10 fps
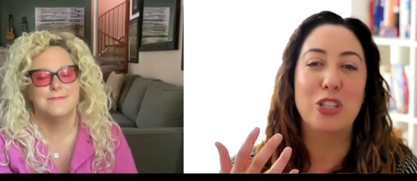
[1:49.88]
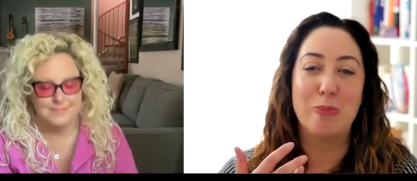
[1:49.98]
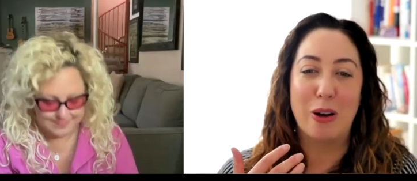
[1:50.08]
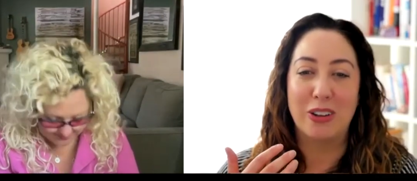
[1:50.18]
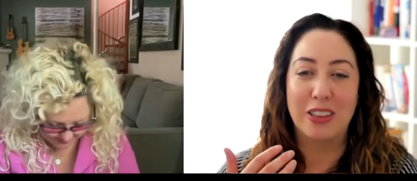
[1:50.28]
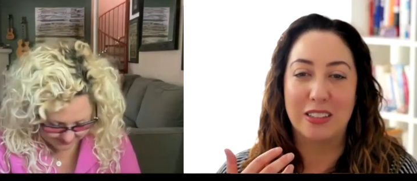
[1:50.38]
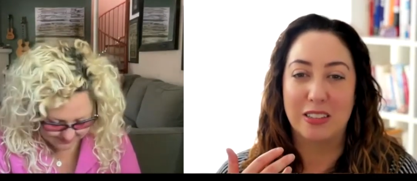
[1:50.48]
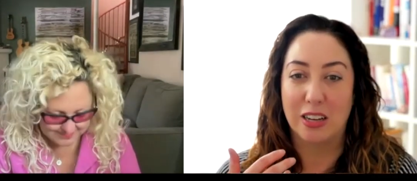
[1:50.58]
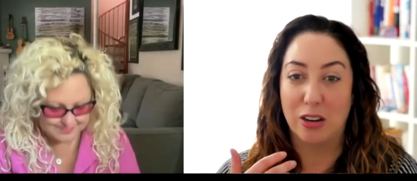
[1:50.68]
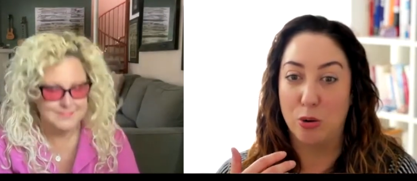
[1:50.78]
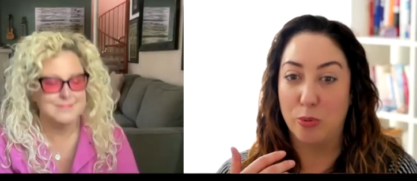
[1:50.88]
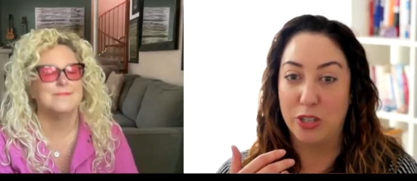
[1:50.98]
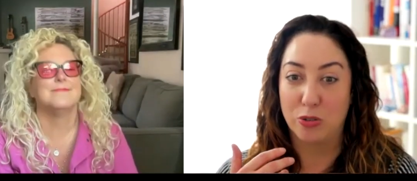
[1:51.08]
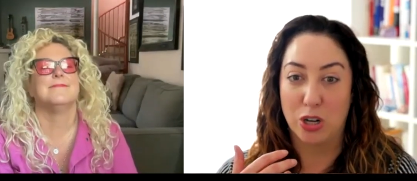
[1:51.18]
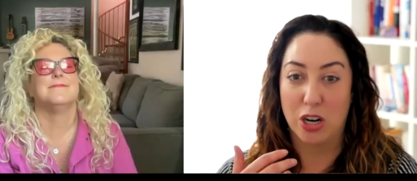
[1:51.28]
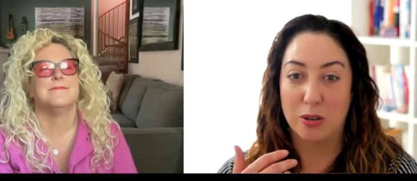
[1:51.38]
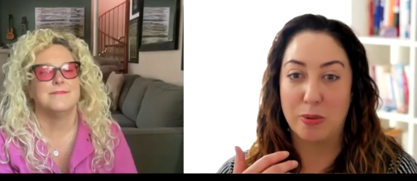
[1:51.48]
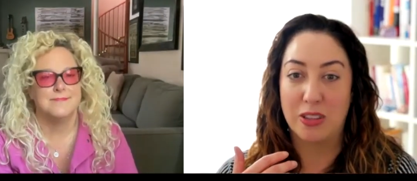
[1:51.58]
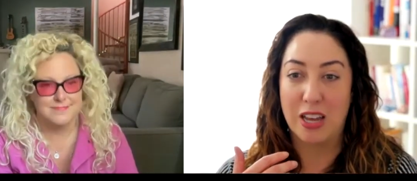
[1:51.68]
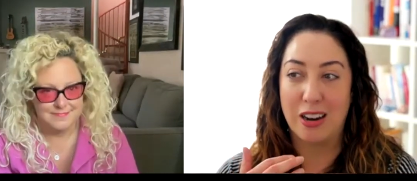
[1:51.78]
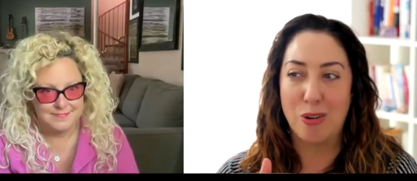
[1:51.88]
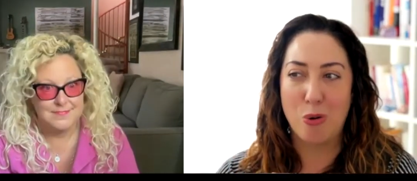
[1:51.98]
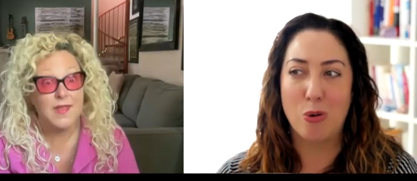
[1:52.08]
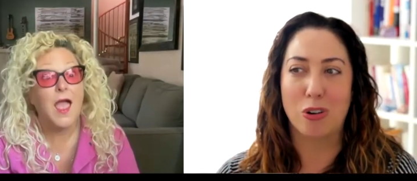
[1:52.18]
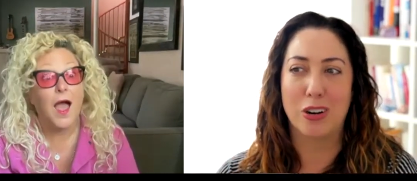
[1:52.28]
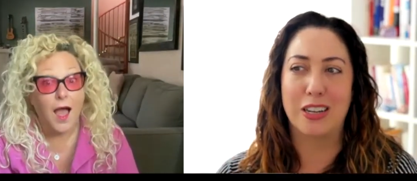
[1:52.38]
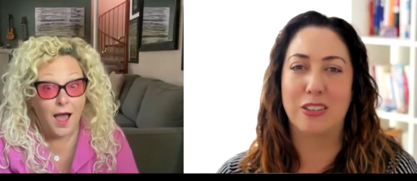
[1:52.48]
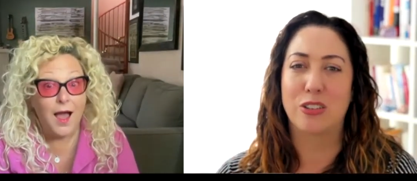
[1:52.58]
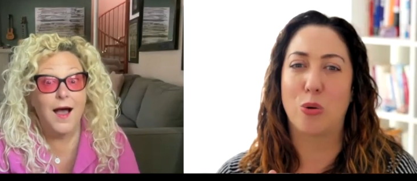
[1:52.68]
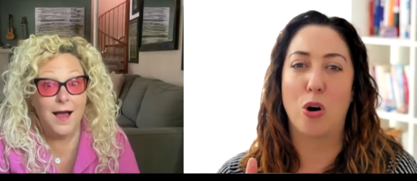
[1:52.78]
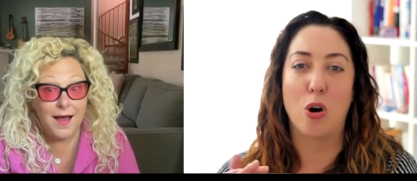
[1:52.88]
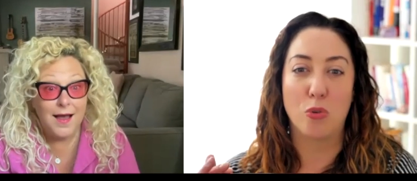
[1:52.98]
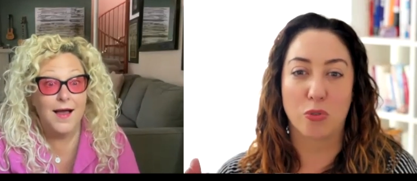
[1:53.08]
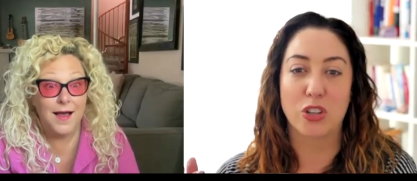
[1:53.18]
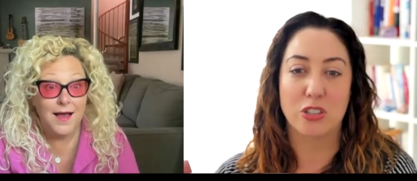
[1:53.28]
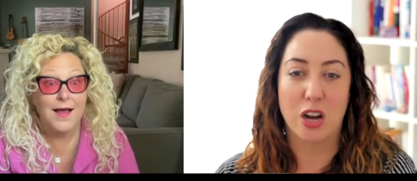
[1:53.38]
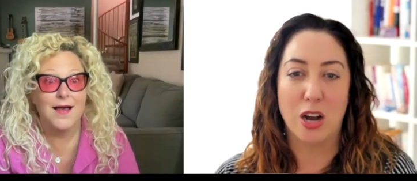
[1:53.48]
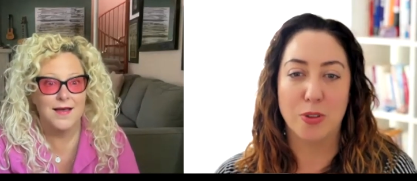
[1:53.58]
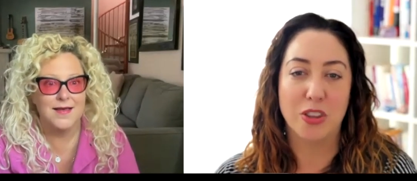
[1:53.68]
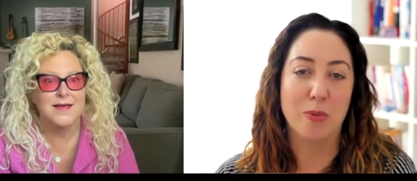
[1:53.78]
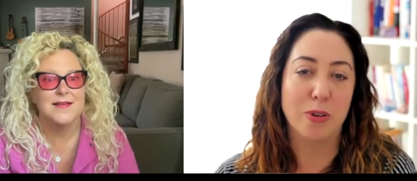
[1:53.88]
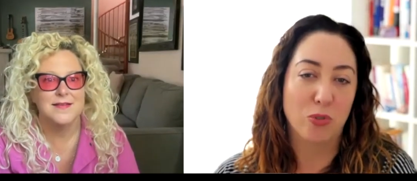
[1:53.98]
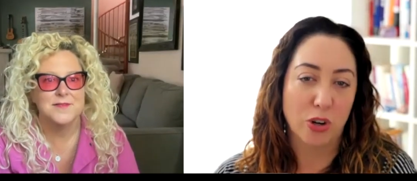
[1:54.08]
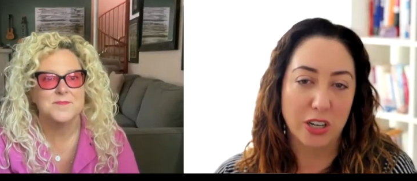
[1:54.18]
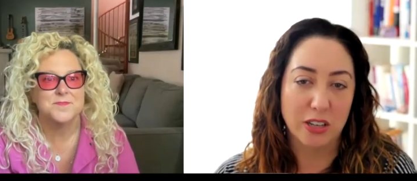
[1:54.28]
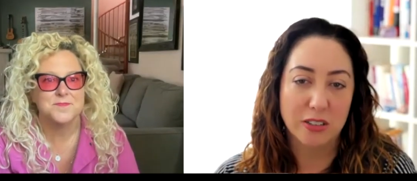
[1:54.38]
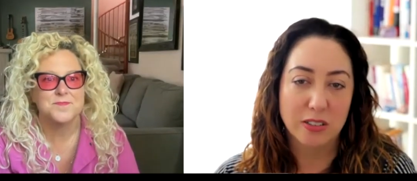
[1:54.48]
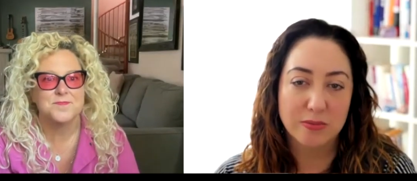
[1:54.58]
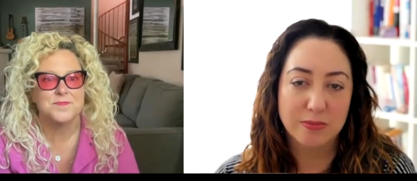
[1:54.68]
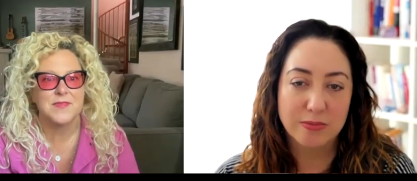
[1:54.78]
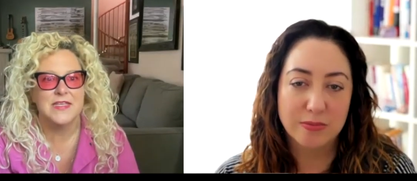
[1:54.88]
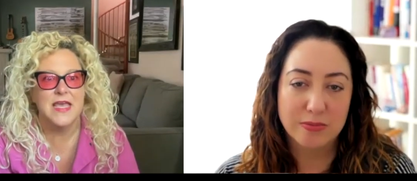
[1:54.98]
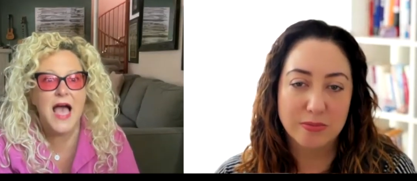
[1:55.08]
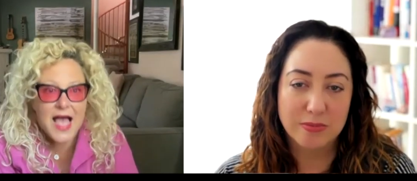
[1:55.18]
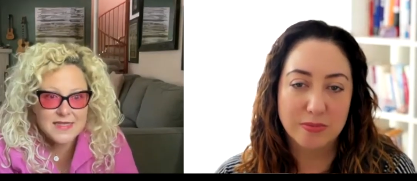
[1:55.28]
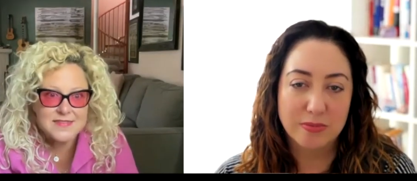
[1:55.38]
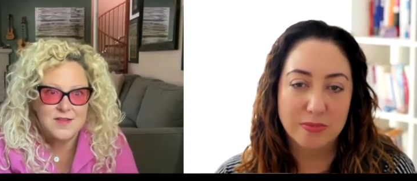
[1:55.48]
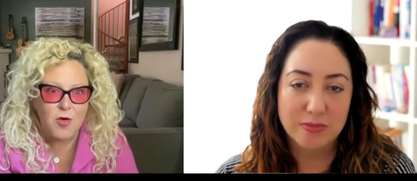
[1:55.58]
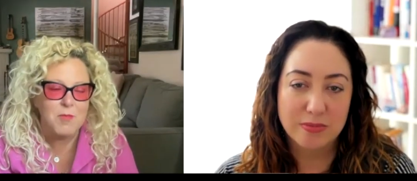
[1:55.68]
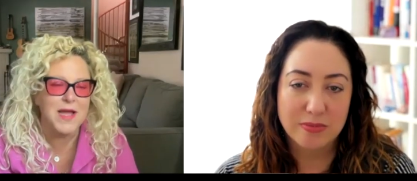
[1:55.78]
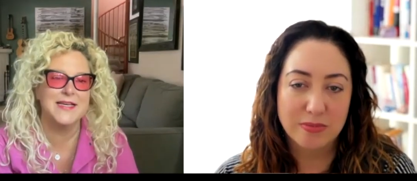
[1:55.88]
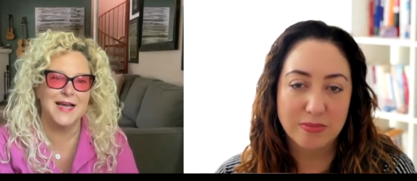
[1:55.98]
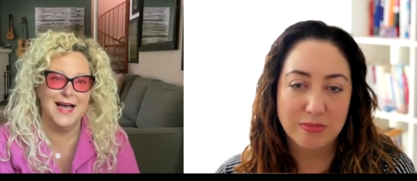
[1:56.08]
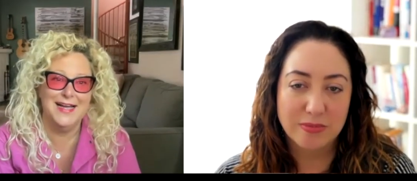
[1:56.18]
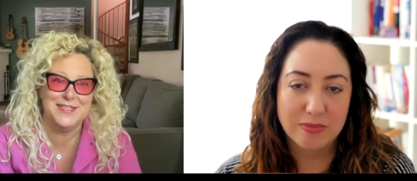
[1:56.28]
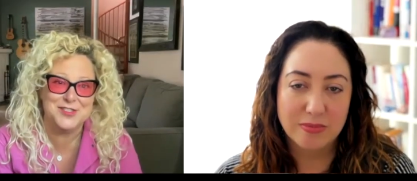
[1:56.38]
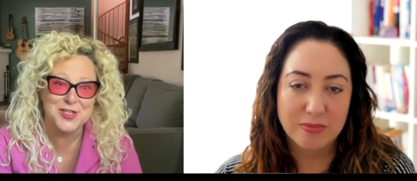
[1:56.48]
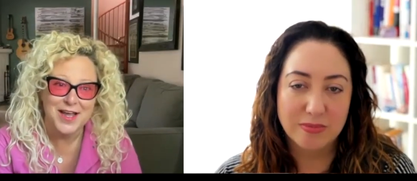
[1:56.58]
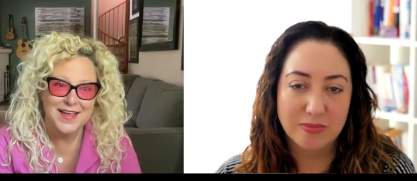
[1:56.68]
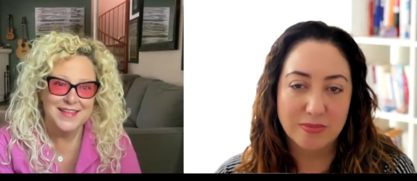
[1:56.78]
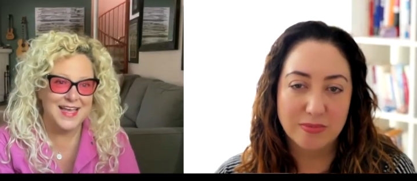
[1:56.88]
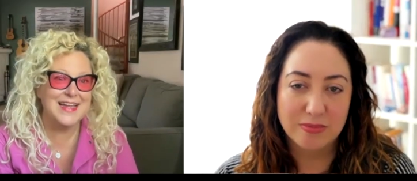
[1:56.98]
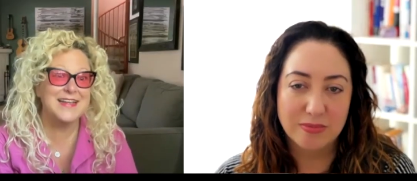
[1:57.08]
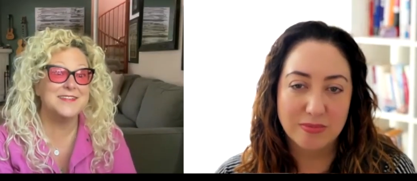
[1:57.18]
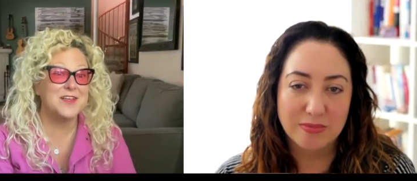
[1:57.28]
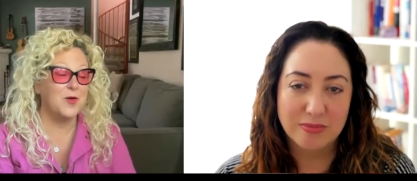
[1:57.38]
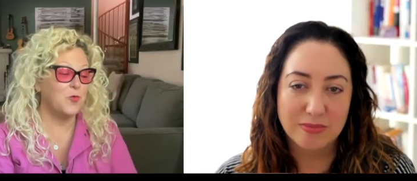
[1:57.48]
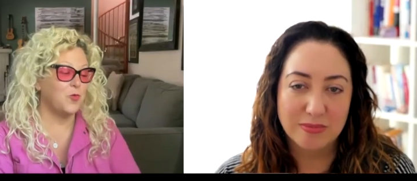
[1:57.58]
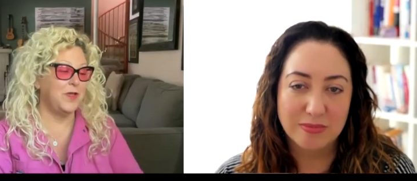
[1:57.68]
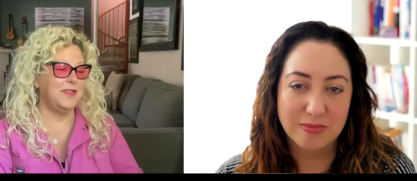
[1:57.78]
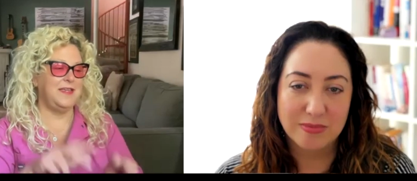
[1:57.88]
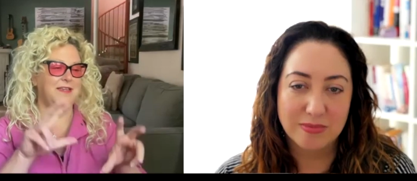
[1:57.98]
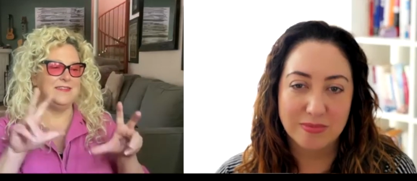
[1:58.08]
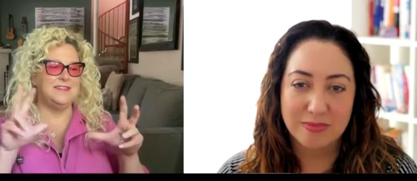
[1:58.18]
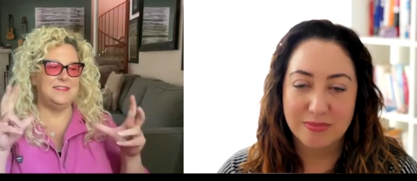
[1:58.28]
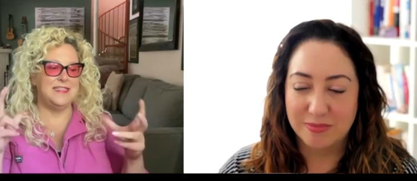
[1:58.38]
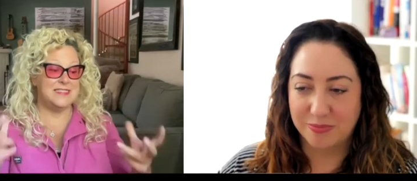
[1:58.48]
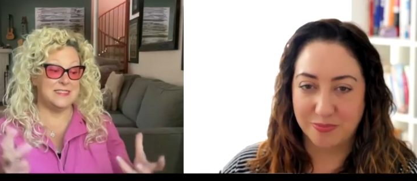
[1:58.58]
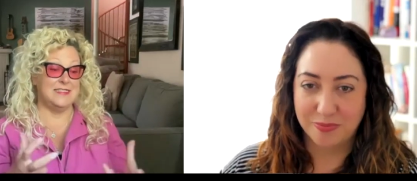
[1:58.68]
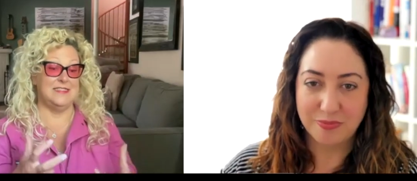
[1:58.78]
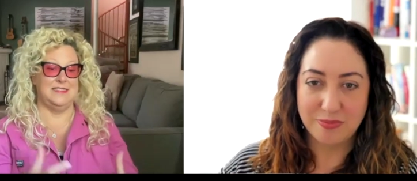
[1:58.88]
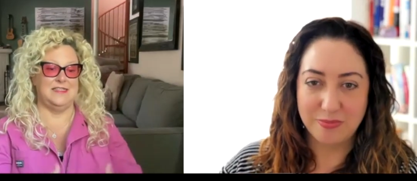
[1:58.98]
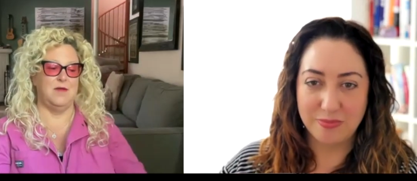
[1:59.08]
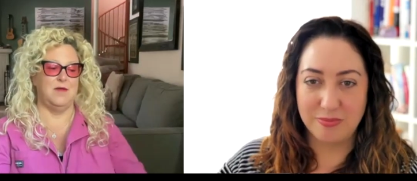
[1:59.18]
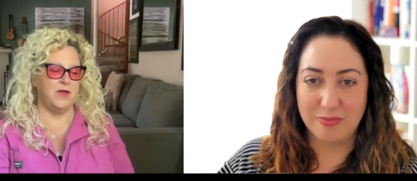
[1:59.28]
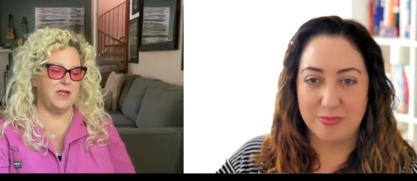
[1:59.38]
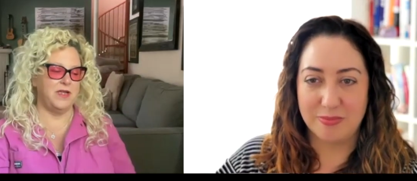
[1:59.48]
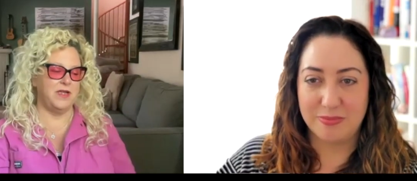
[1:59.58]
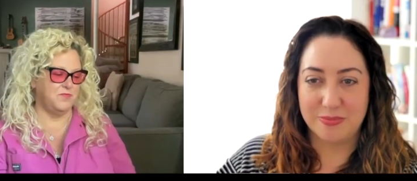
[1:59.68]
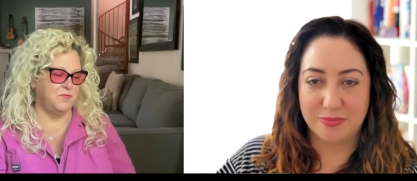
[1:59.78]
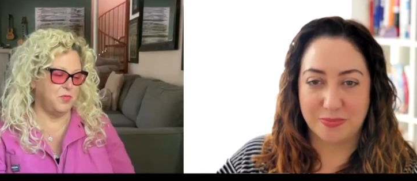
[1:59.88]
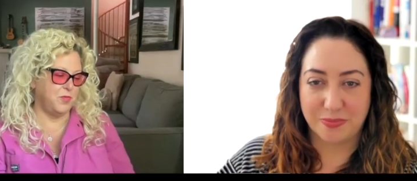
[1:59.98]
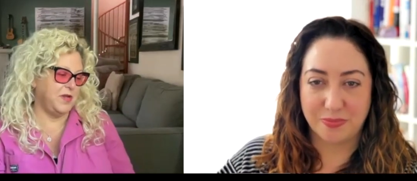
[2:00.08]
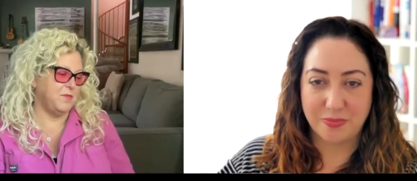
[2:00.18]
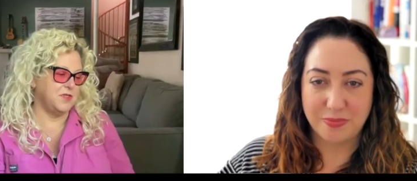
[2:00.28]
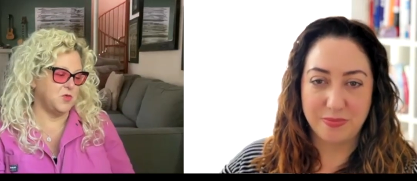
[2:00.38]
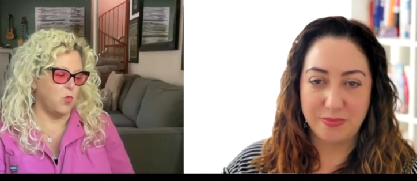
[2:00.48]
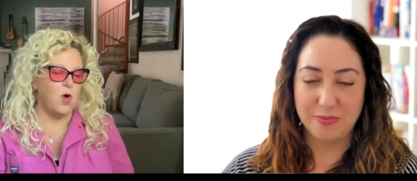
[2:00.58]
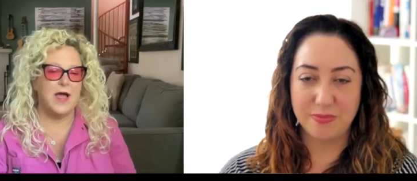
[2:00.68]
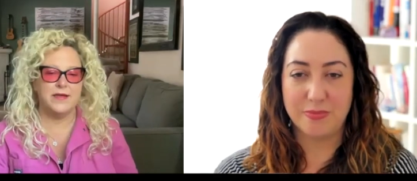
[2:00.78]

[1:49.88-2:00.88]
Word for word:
Speaker 1: about it that's like, oh, we don't talk about that. Or it's so over the top that then we avoid it.
Speaker 2: Yes. Oh my gosh. That is a really decent summary of pretty much why